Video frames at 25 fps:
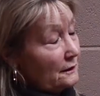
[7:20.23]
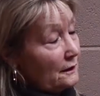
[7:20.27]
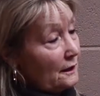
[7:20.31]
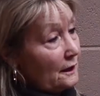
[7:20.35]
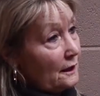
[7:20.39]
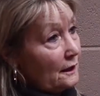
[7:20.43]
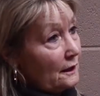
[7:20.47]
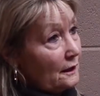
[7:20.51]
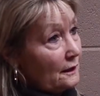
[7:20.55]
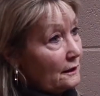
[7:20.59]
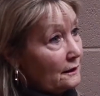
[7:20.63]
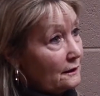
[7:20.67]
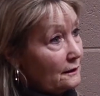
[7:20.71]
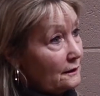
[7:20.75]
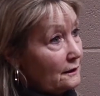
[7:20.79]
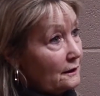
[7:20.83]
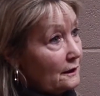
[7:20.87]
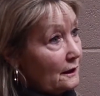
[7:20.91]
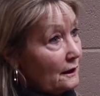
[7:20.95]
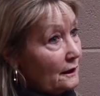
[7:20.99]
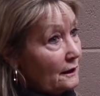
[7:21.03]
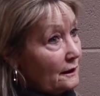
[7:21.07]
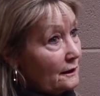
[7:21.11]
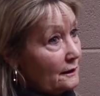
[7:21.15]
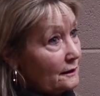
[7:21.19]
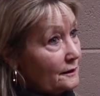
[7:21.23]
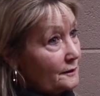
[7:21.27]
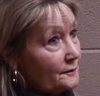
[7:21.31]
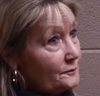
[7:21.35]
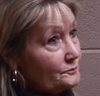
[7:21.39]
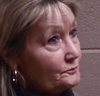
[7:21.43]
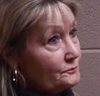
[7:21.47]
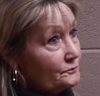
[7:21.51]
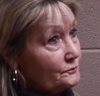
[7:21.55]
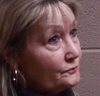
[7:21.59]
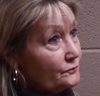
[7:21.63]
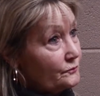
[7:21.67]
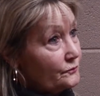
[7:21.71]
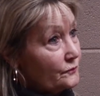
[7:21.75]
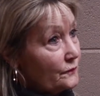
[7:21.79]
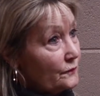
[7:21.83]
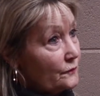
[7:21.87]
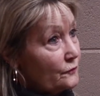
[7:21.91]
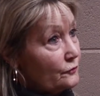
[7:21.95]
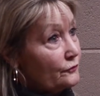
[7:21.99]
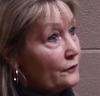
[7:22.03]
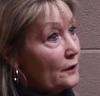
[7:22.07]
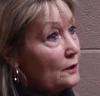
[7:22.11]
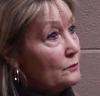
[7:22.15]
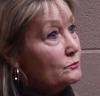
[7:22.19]
And um,
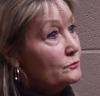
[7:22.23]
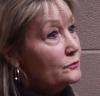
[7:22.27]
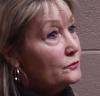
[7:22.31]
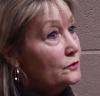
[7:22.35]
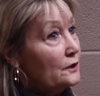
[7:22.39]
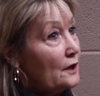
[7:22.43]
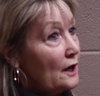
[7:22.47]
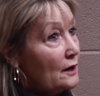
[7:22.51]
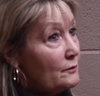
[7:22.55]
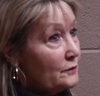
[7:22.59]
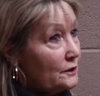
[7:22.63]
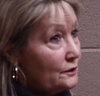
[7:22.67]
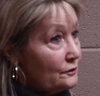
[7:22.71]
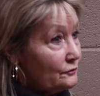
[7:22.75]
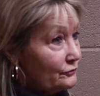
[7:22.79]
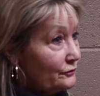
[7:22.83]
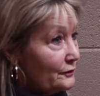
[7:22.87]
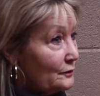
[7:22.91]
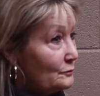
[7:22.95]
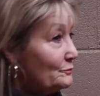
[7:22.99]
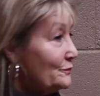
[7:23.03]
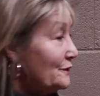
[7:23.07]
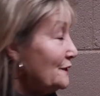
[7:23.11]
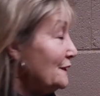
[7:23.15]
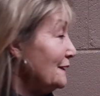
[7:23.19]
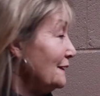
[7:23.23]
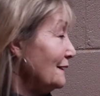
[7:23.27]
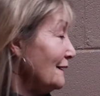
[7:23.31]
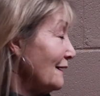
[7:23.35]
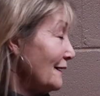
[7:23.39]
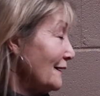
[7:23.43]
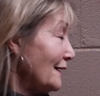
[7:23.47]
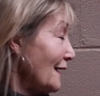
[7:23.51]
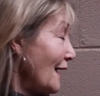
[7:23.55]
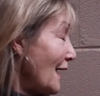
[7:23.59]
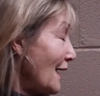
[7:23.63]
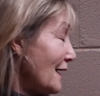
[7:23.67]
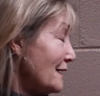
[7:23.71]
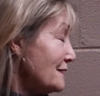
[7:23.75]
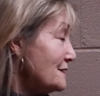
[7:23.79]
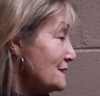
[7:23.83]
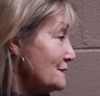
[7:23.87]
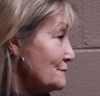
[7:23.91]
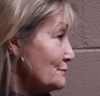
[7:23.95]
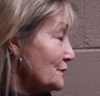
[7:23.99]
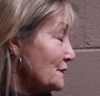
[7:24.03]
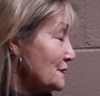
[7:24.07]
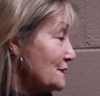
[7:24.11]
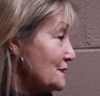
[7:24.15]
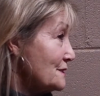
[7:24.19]
from coming from being on
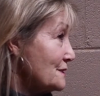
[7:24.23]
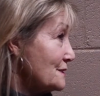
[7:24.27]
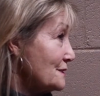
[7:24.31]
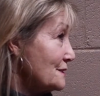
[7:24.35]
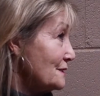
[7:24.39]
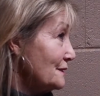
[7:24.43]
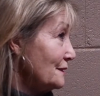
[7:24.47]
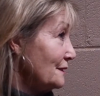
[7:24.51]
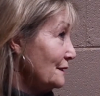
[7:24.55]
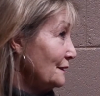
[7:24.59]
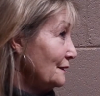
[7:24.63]
hospice